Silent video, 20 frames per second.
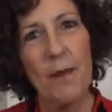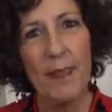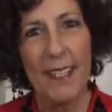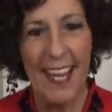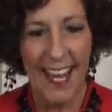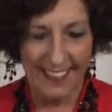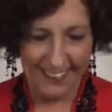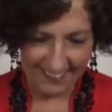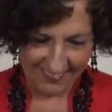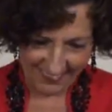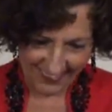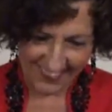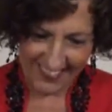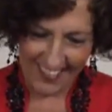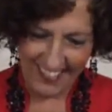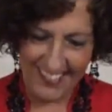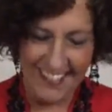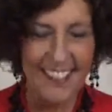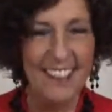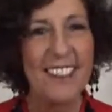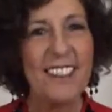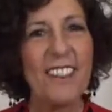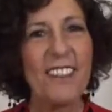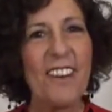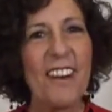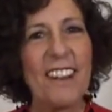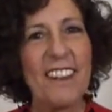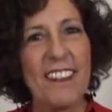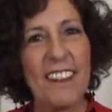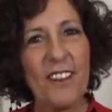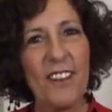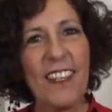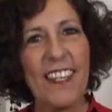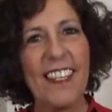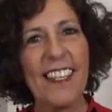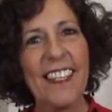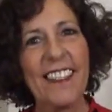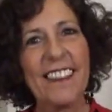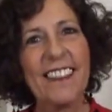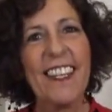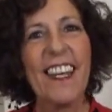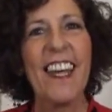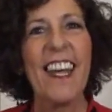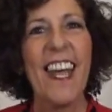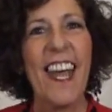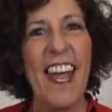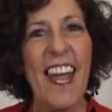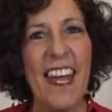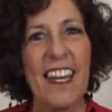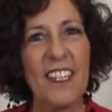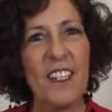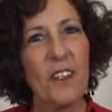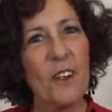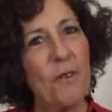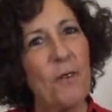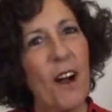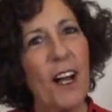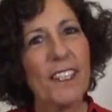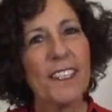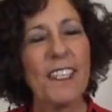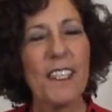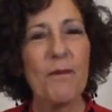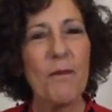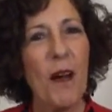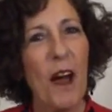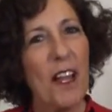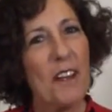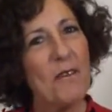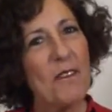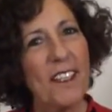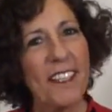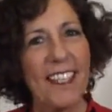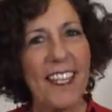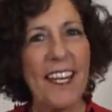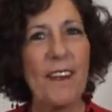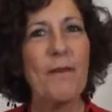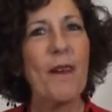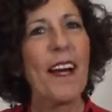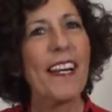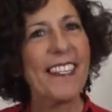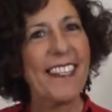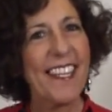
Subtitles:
Crazy Allison, and this is Crazy Felix, and you're watching Polymer Clay by